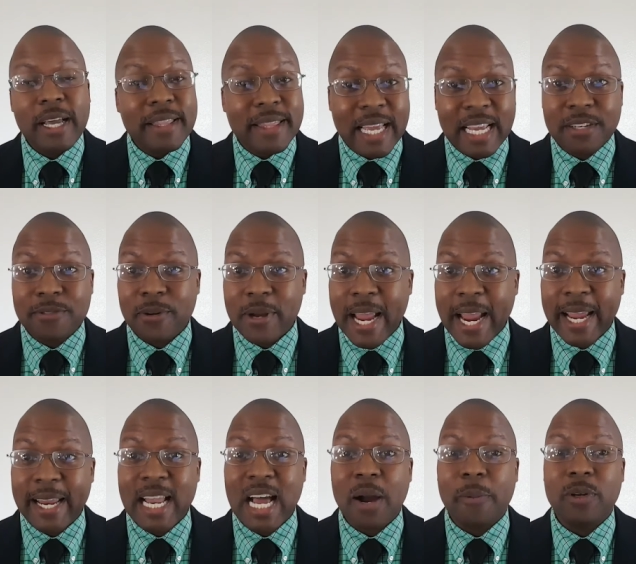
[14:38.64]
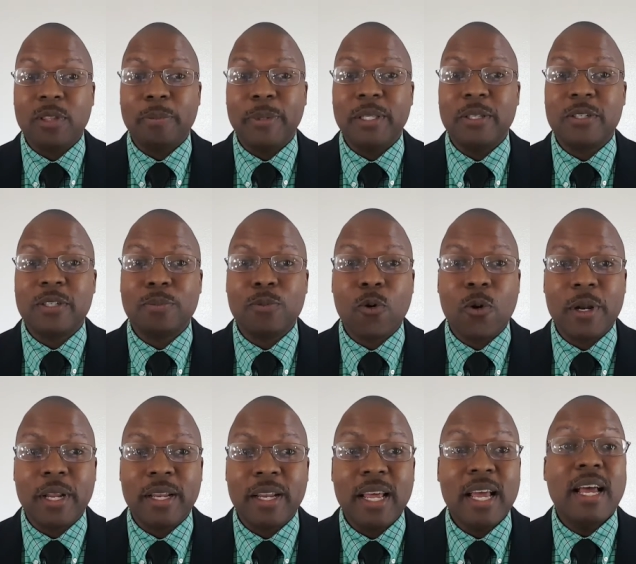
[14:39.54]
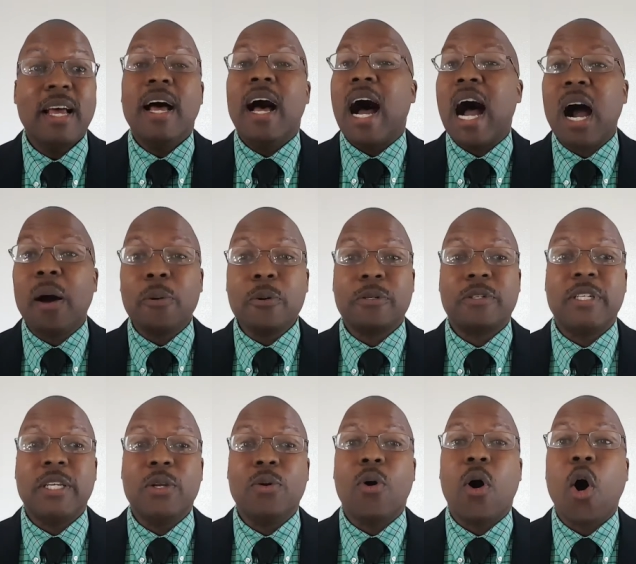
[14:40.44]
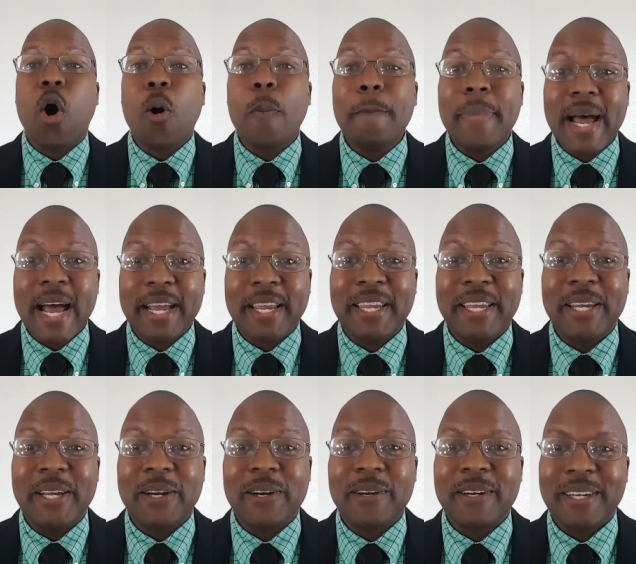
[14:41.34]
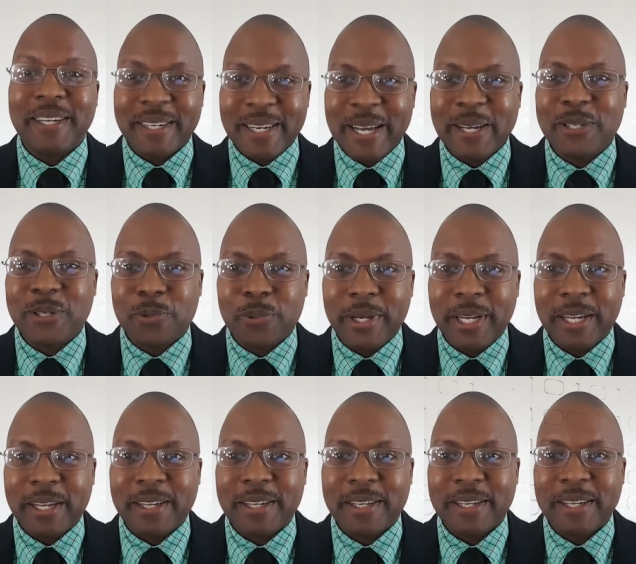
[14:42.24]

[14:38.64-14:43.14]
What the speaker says: Thanks for hanging out with me this morning. I will see you all back here next week.